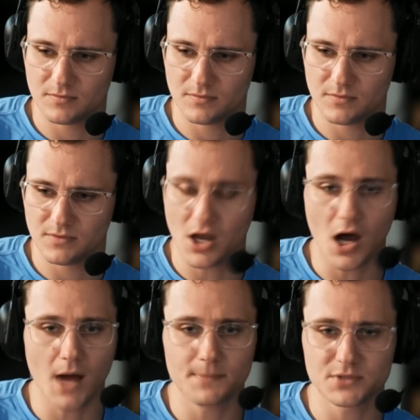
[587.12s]
the
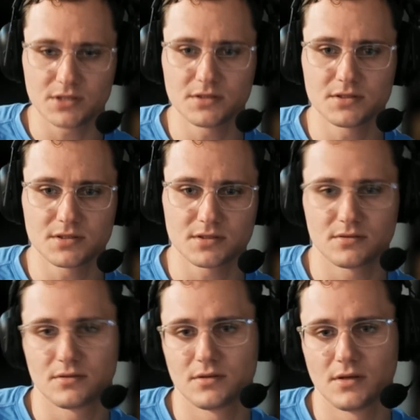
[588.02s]
options
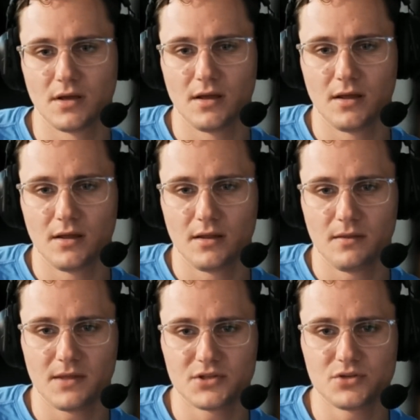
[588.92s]

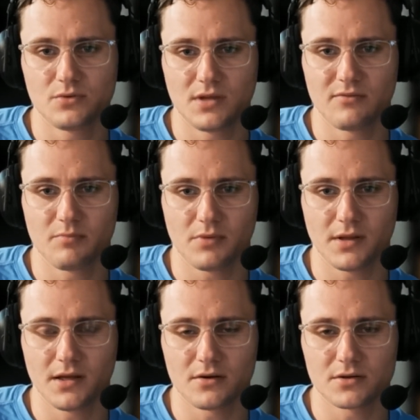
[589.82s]
that you give
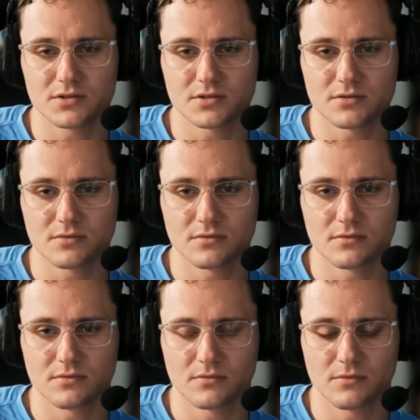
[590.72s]
players,
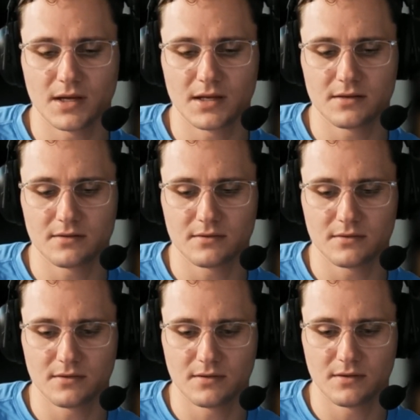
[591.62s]
right?
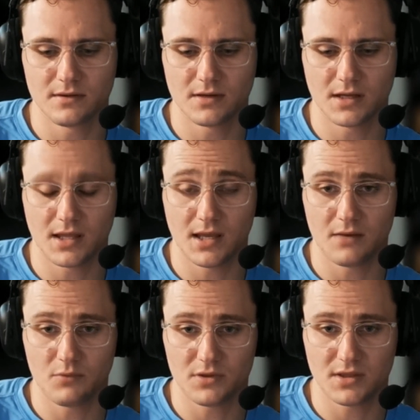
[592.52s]

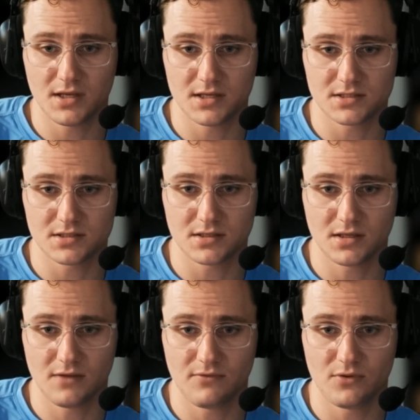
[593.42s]
Again, with this,
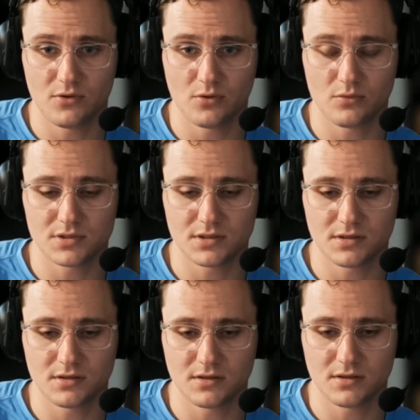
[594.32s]
if you don't
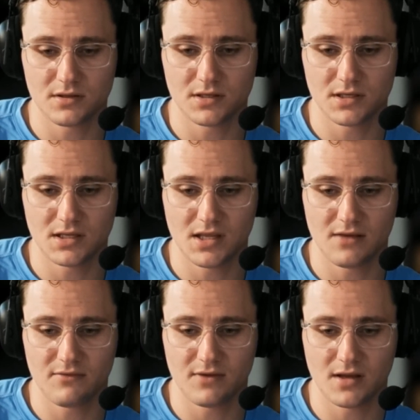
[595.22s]

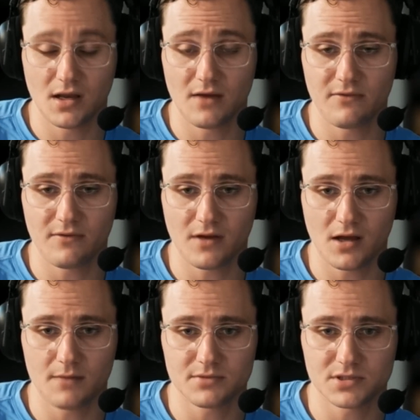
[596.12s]
give enough
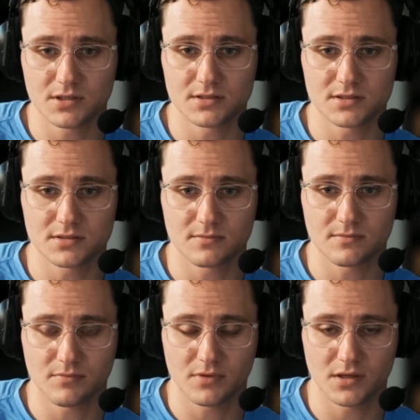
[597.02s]
options,
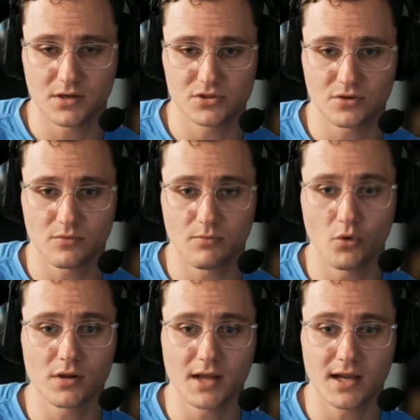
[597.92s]
players are
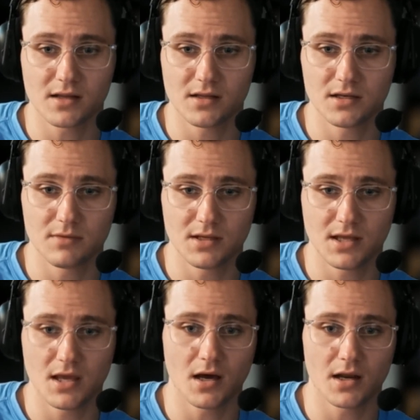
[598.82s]
more likely to be
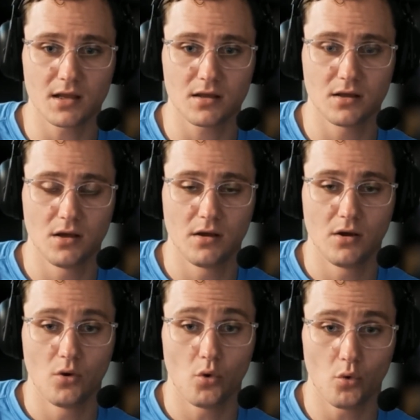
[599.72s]
chaotic
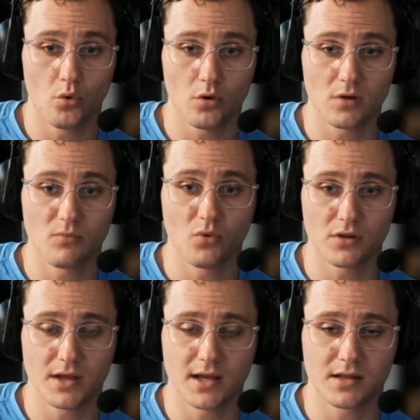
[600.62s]
or more
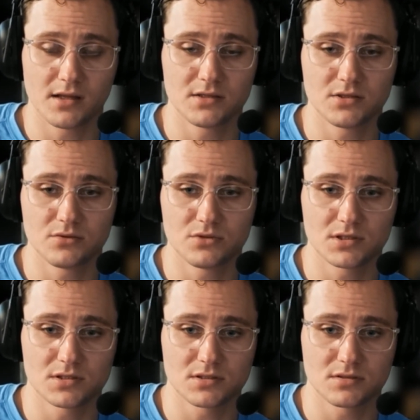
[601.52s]
likely to
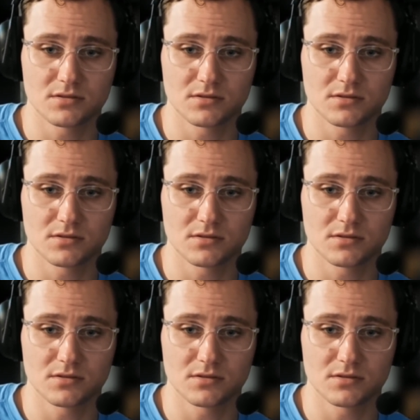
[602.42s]
just,